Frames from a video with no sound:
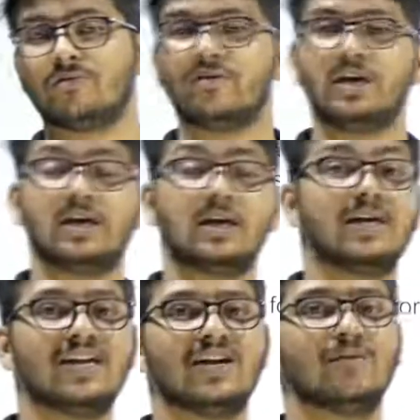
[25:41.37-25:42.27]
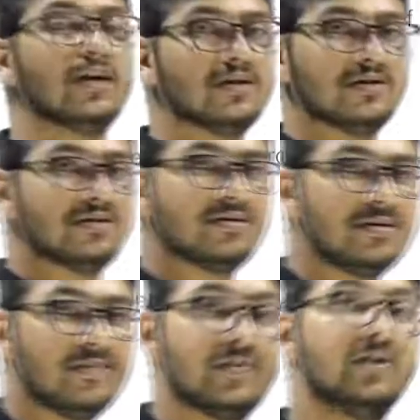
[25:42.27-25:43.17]
of hearing in our ears.
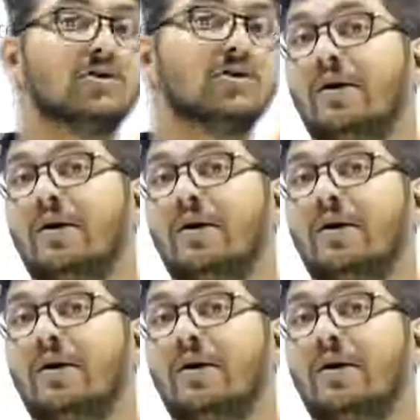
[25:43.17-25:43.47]
So